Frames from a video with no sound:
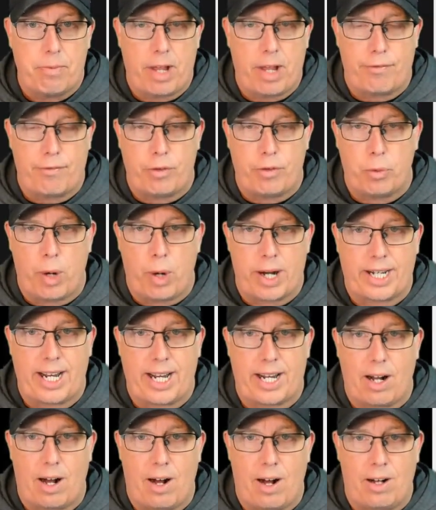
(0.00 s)
And if you want to
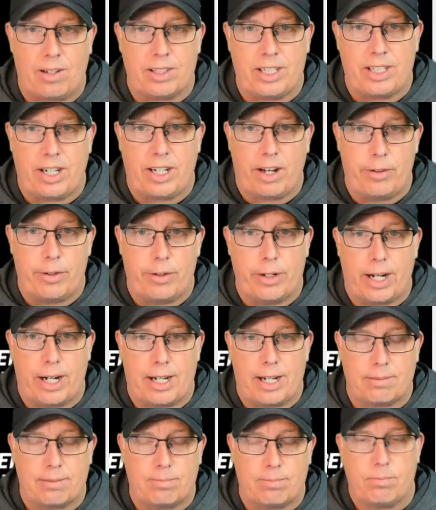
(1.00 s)
get all the
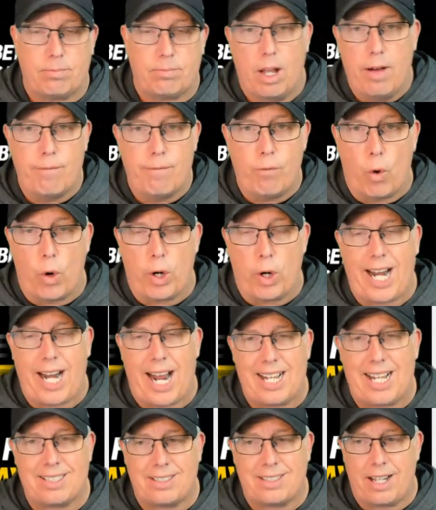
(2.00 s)
other
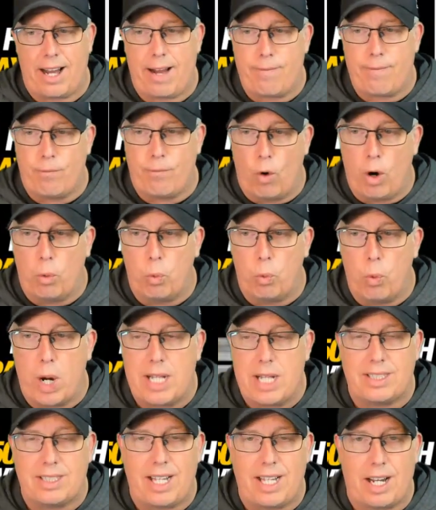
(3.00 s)
forecasts today for
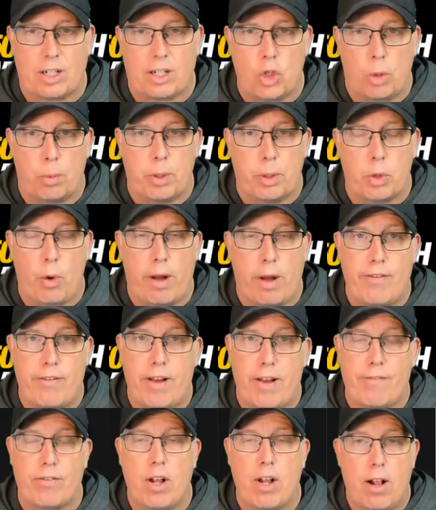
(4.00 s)
Wednesday, October
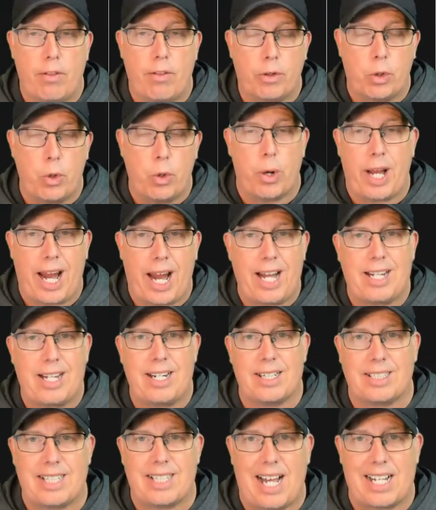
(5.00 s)
25th, go to
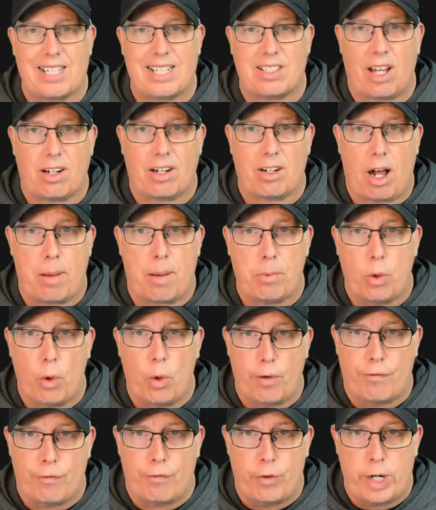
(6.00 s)
atsstats.com,
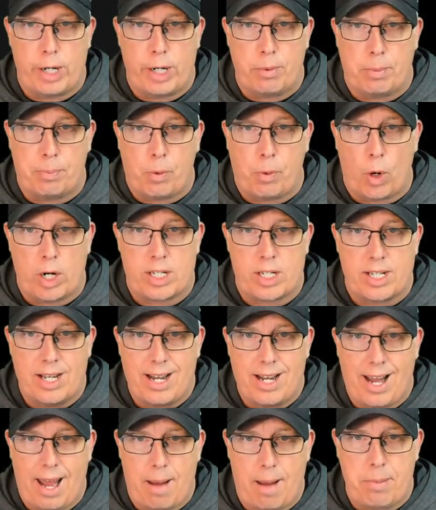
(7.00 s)
go to Free Reports
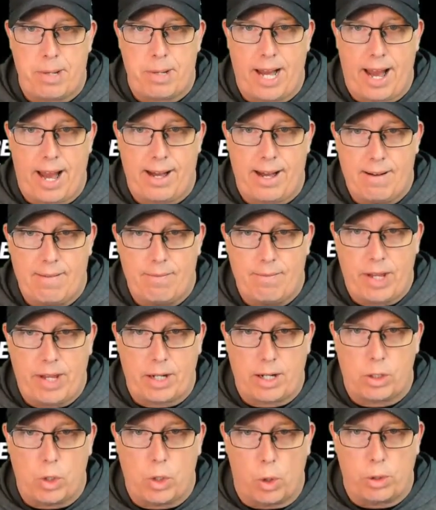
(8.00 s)
NBA,
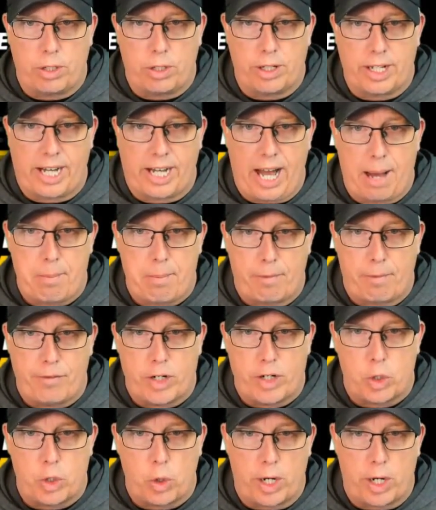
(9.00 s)
and go to the game
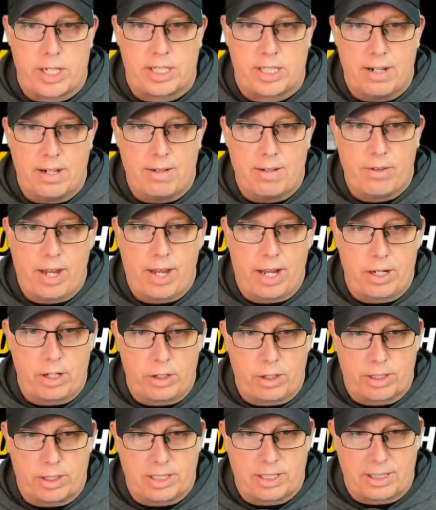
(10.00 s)
of your choice. And
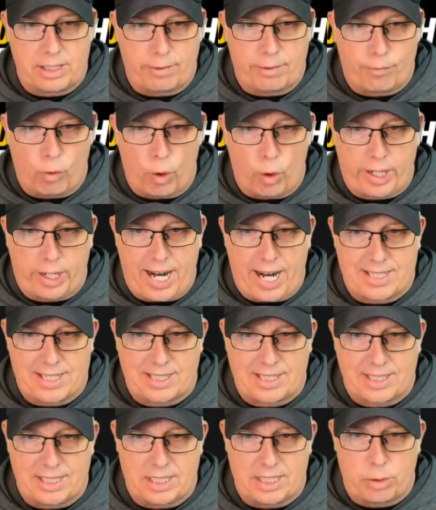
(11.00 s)
you can see the
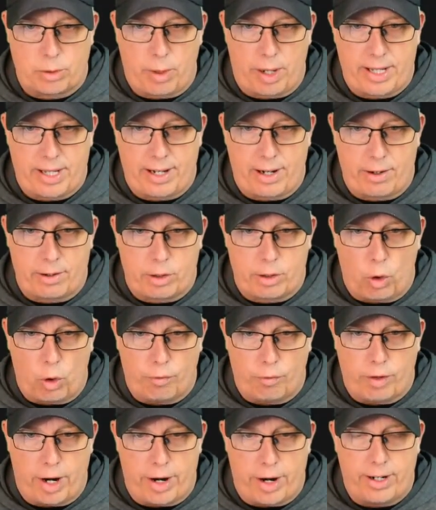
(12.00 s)
forecast is listed right there, the
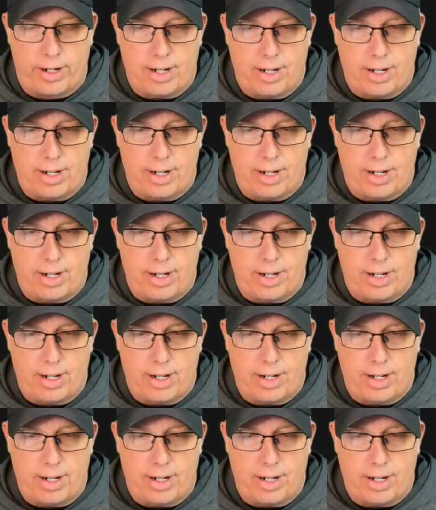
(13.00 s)
over-under.